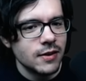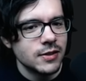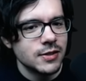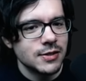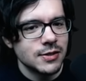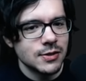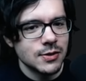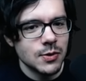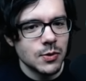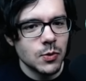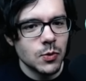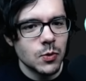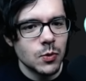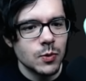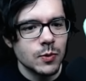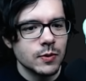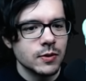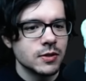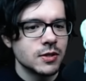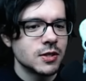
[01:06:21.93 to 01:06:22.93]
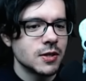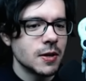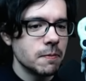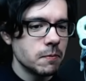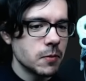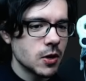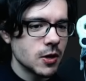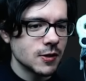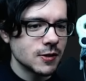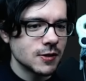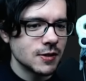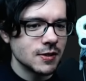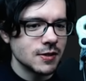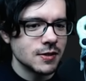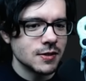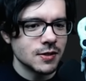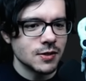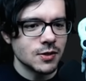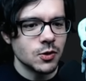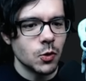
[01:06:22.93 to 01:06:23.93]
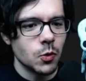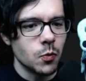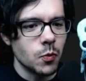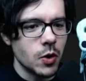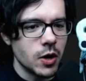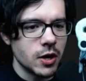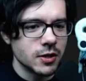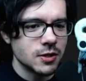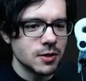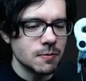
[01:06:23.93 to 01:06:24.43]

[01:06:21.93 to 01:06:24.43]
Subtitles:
So some bosses you'll want